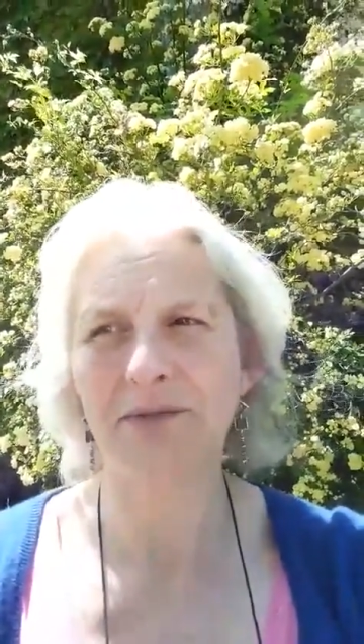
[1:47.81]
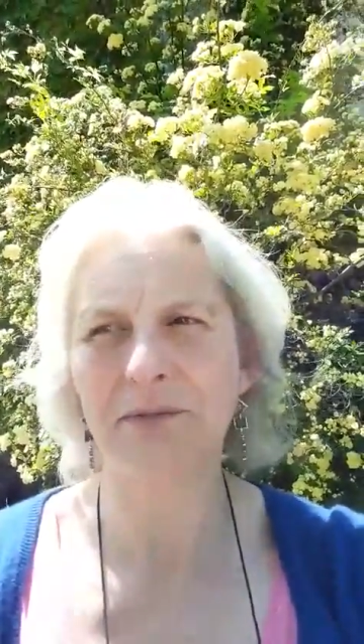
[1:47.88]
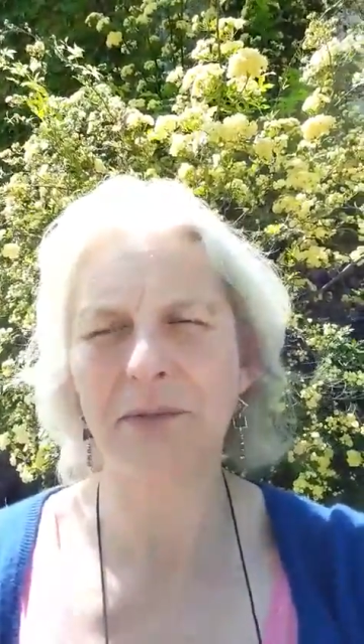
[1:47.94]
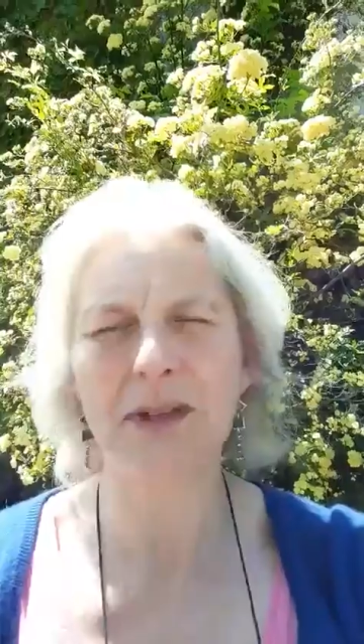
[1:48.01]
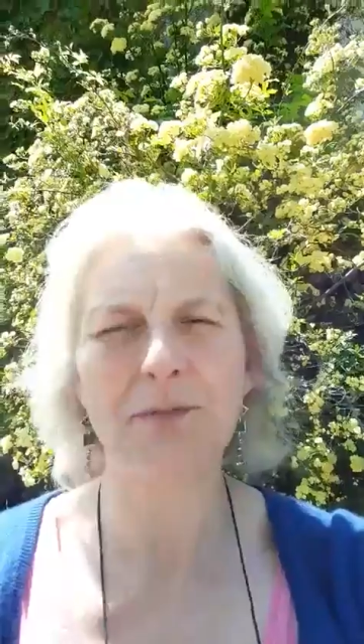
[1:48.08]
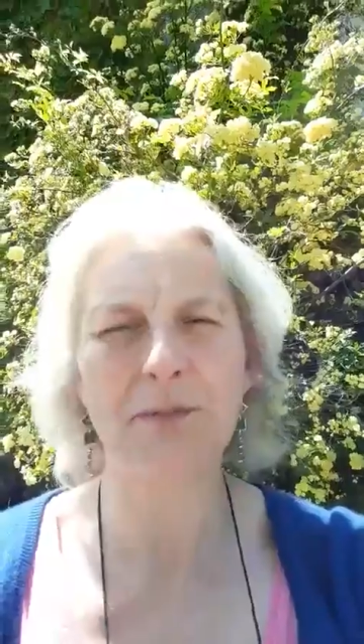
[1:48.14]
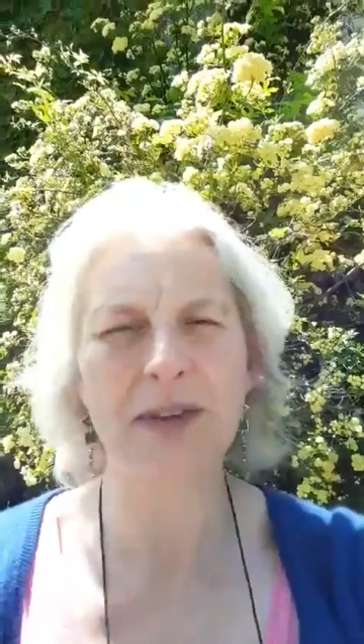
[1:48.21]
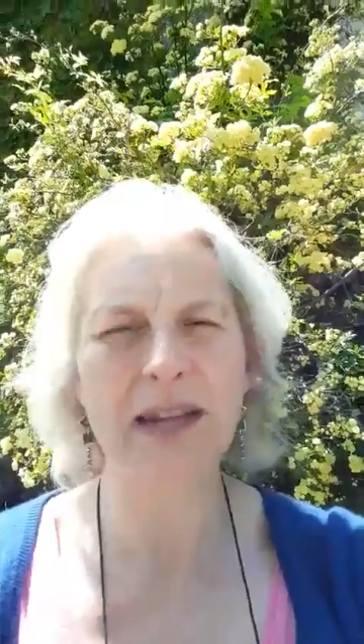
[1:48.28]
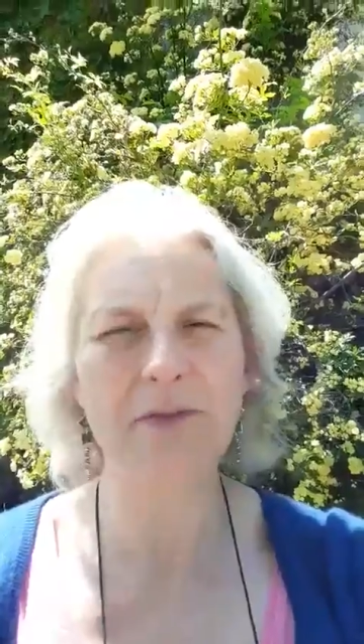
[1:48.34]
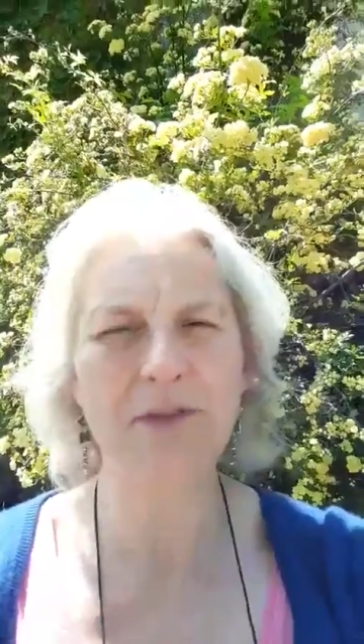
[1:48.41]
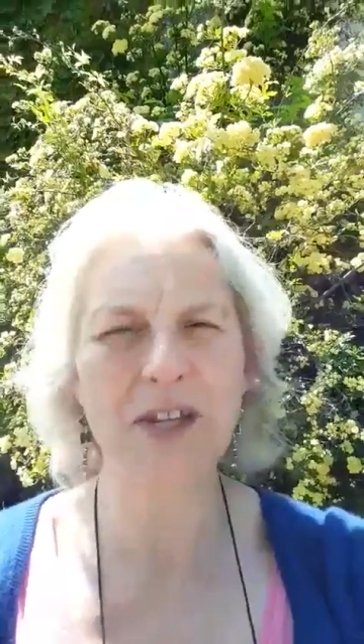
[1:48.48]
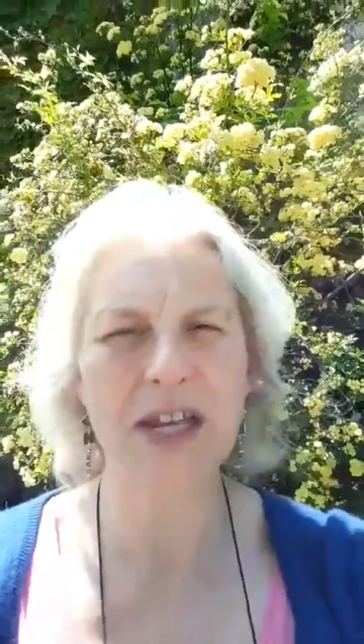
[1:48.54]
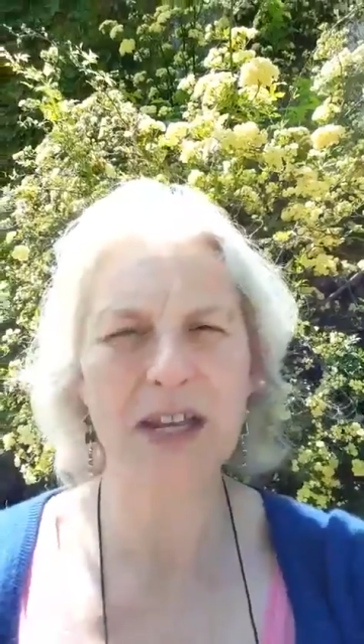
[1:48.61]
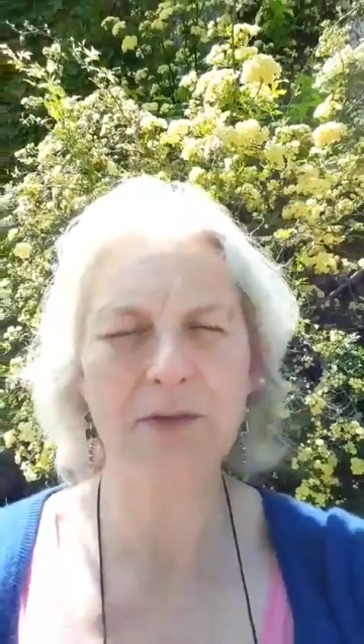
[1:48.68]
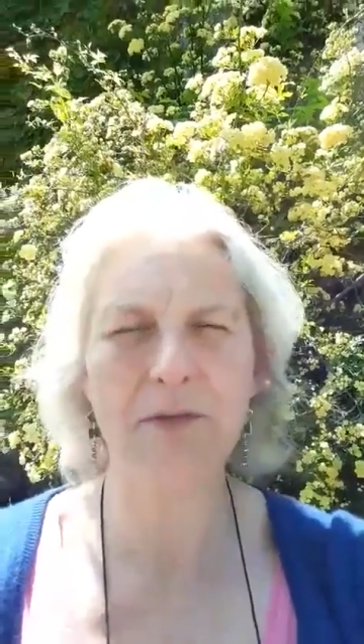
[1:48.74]
We've
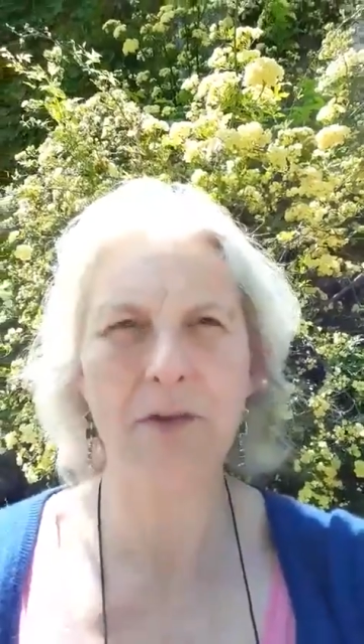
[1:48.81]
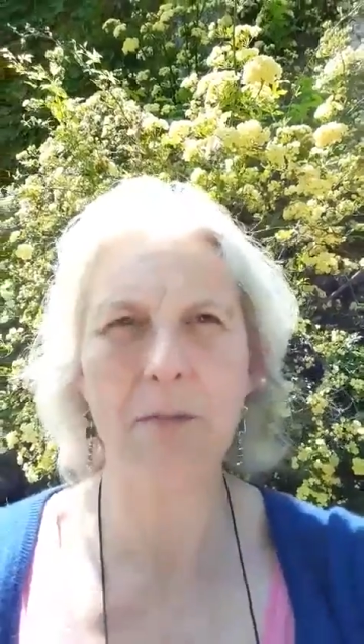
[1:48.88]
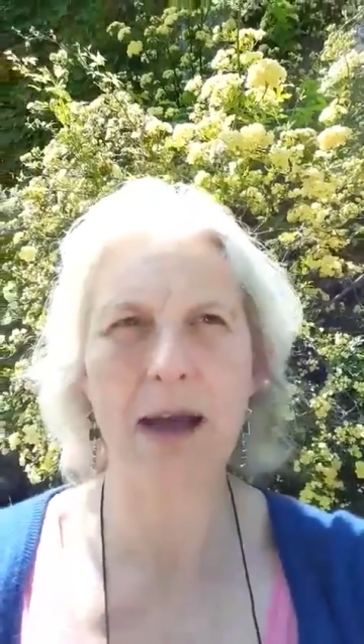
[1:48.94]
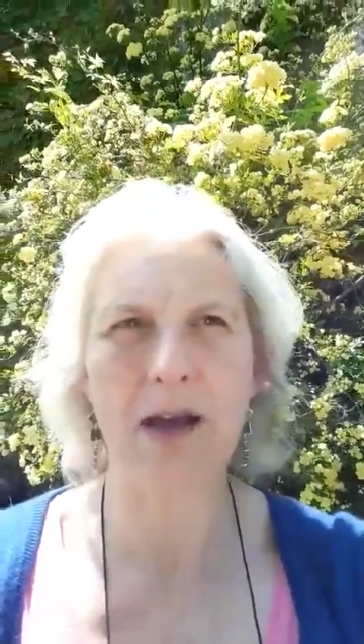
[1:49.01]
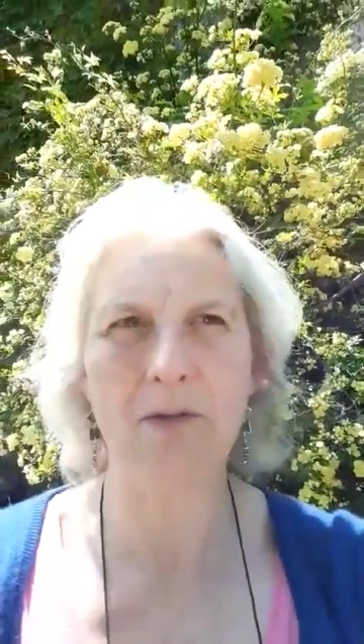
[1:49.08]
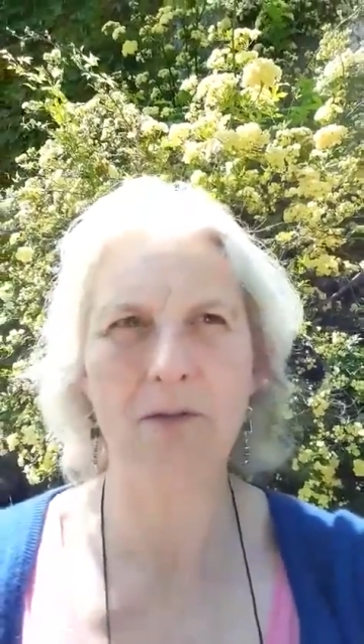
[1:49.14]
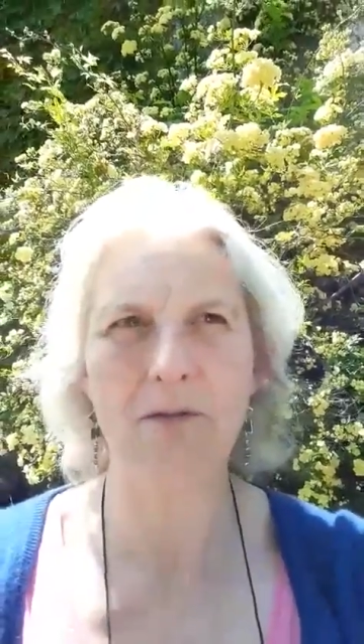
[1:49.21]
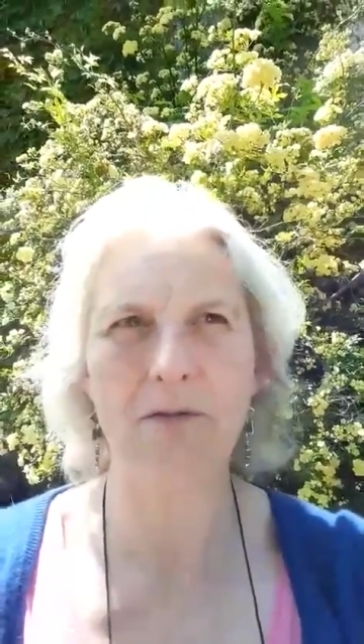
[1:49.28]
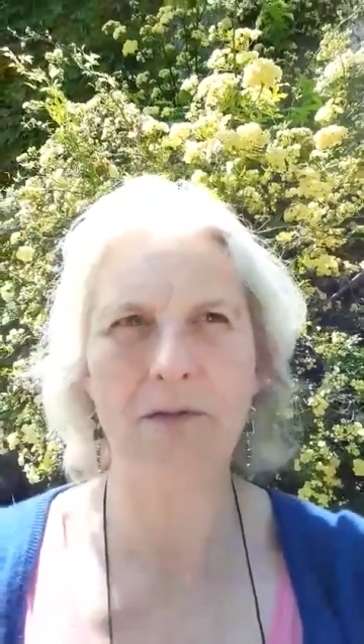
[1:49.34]
lived here for about,